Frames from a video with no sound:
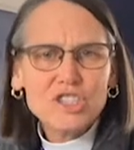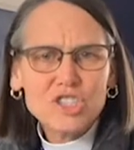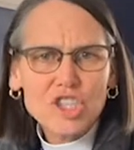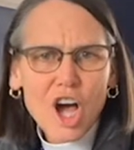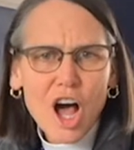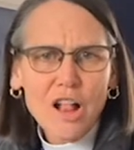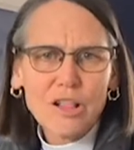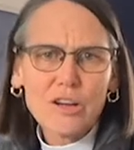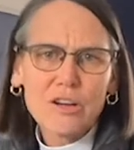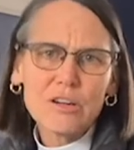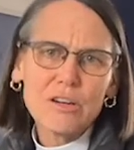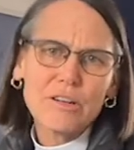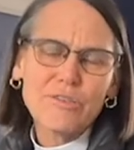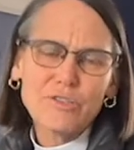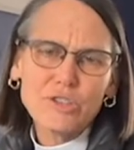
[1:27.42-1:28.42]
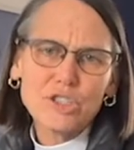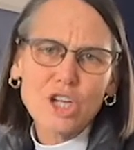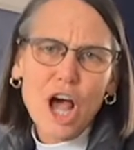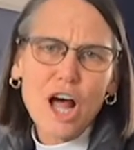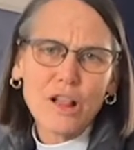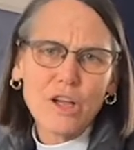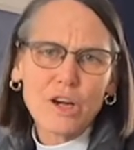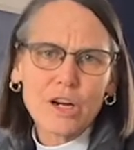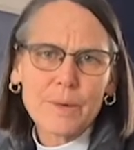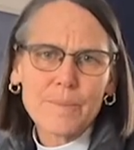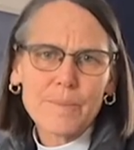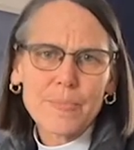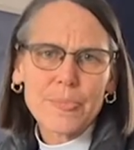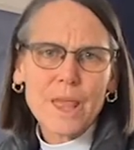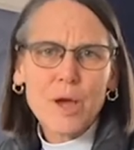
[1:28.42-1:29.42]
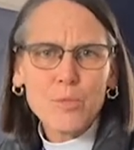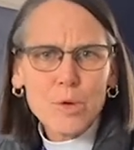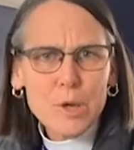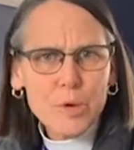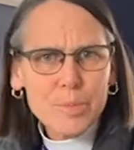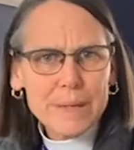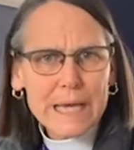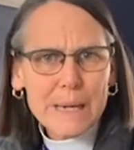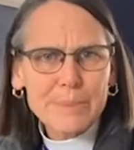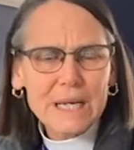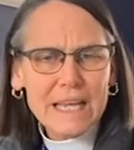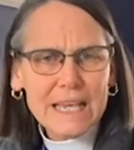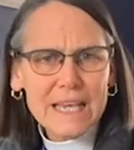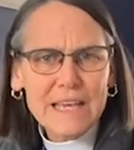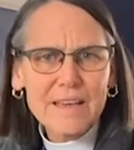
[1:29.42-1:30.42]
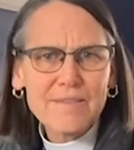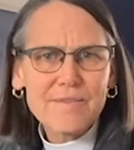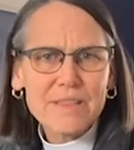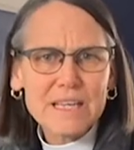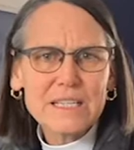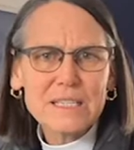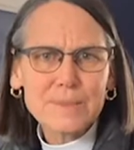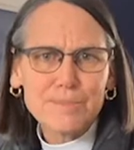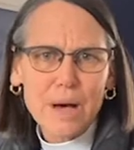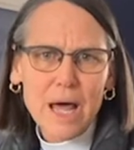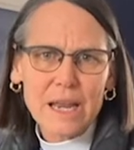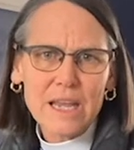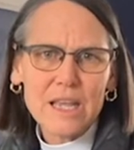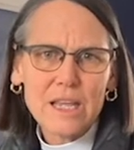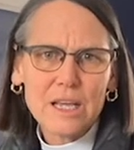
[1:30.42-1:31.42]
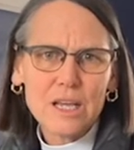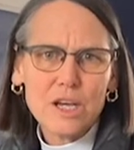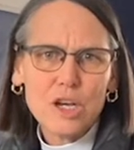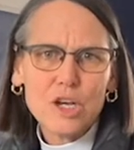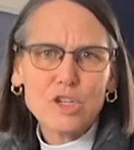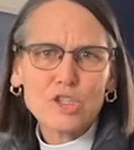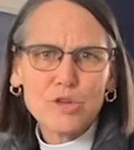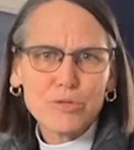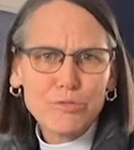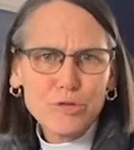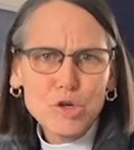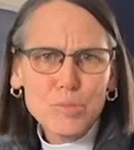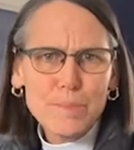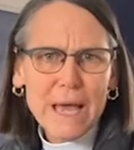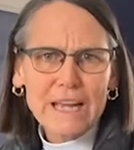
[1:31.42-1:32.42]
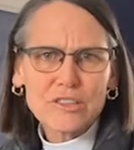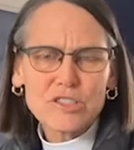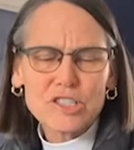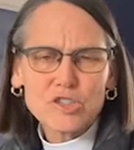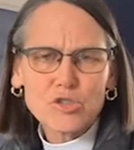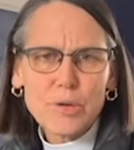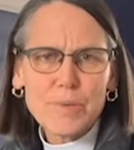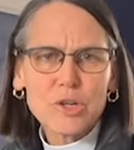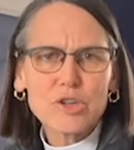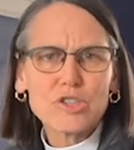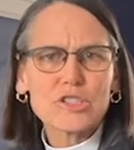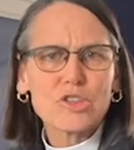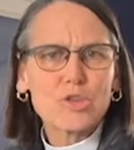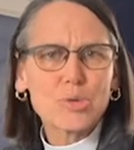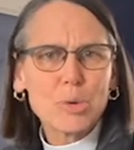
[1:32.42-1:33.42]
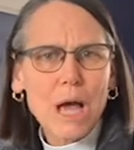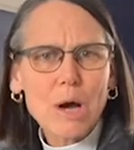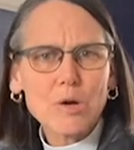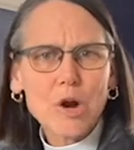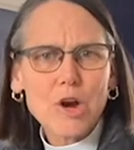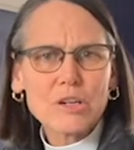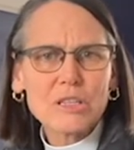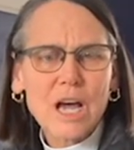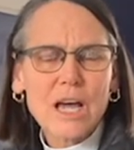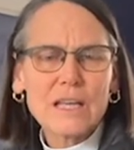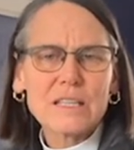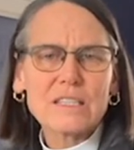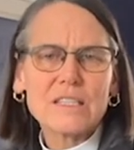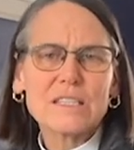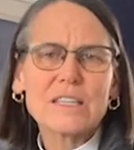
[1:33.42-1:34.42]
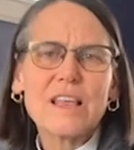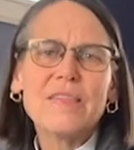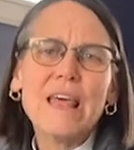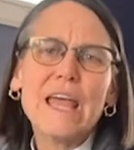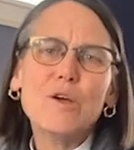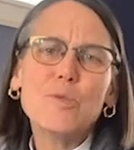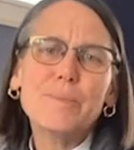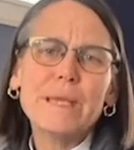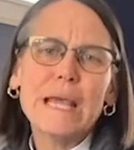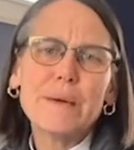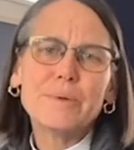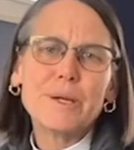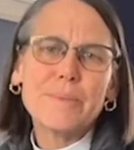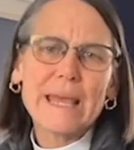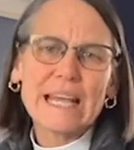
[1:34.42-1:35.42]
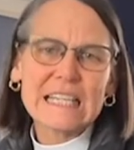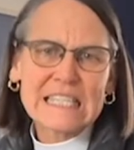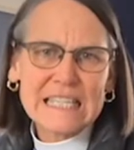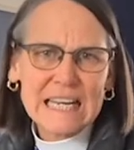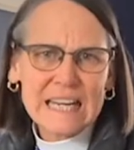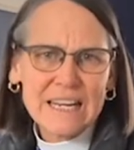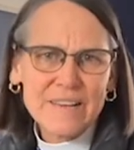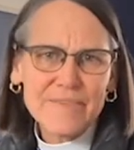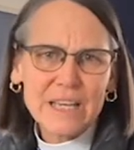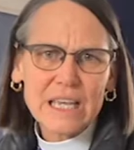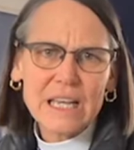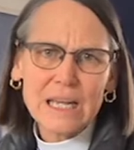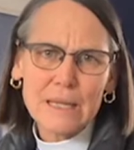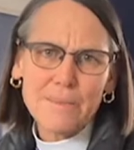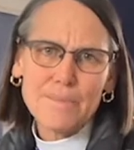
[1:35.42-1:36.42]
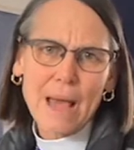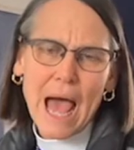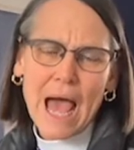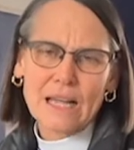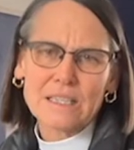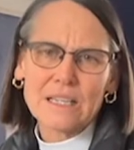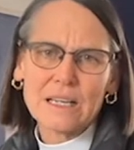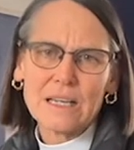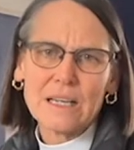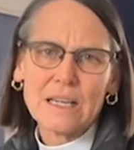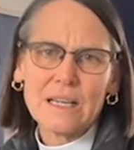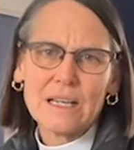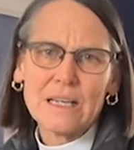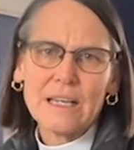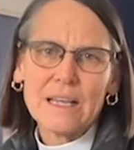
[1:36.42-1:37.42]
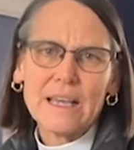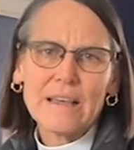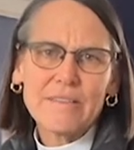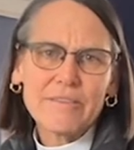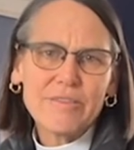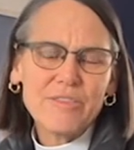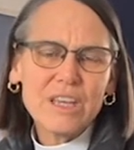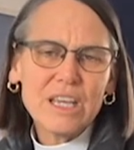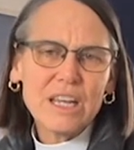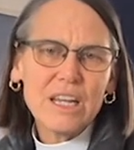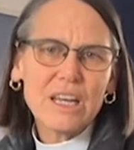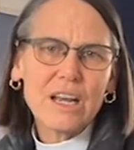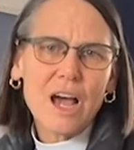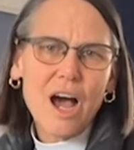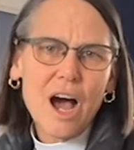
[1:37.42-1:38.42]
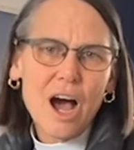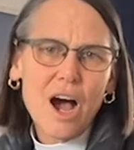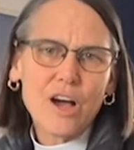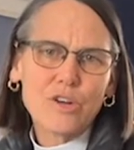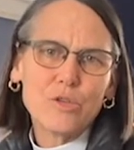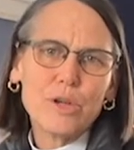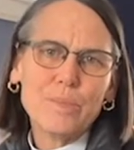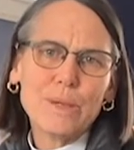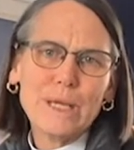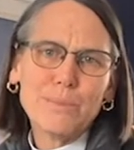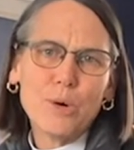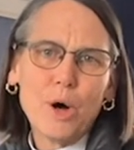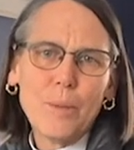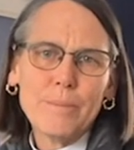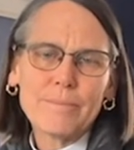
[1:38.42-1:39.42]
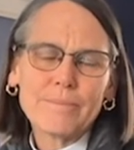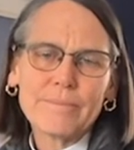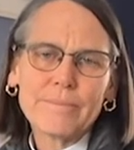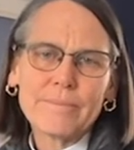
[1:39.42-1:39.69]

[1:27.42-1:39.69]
dollar for dollar. And we would be able to give this money to food bank distributors throughout our diocese, and they would be able to make a significant impact in feeding hungry people.